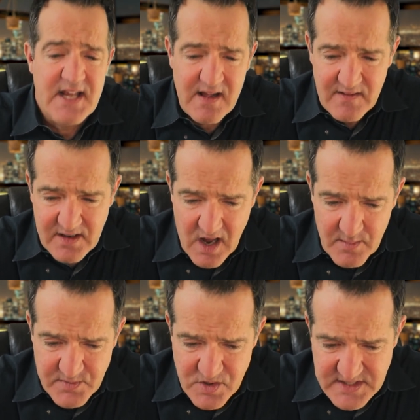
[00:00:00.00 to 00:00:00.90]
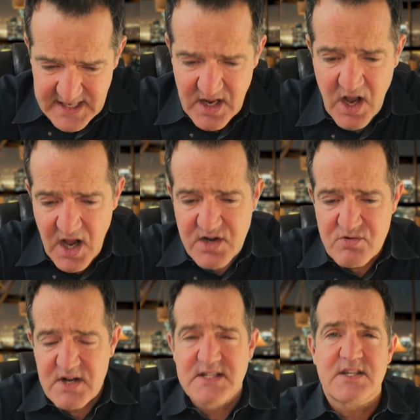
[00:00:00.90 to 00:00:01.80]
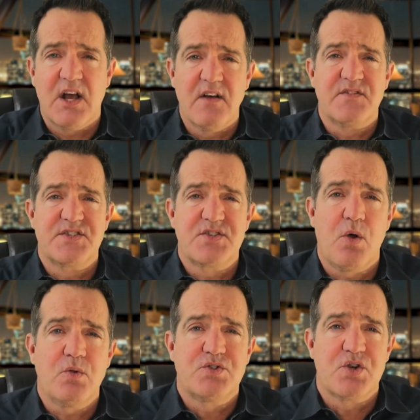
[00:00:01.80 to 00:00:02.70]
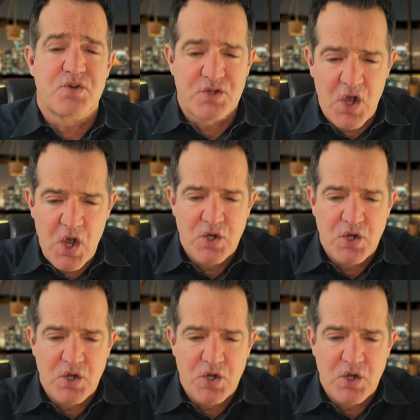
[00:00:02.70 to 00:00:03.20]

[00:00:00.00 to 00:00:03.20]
helicopters, and hundreds of soldiers